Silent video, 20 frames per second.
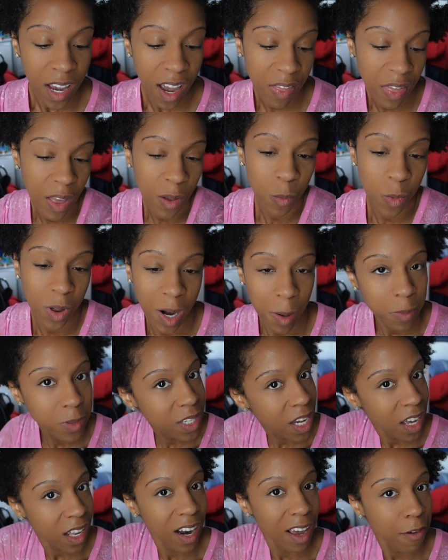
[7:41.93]
And then when I'm
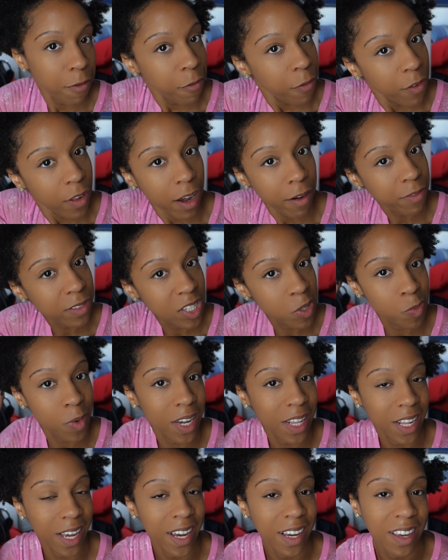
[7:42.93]
done, I fluff to
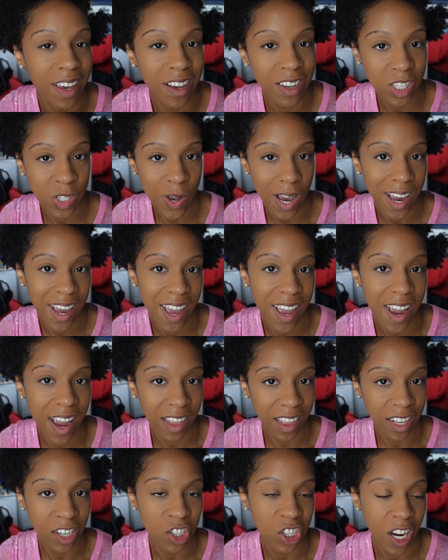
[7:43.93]
my liking so I can
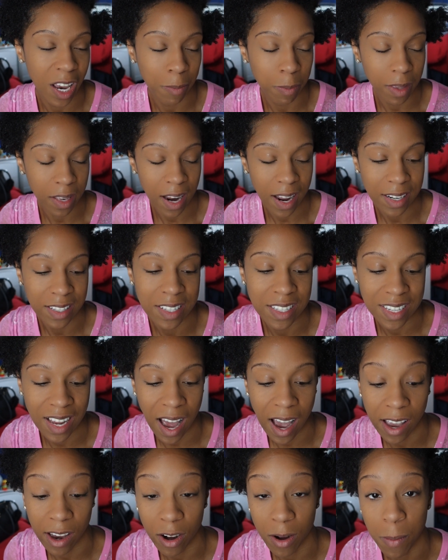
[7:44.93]
get the shape that I
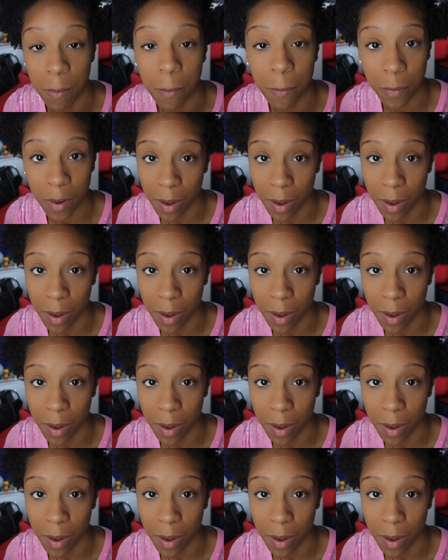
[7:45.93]
desire.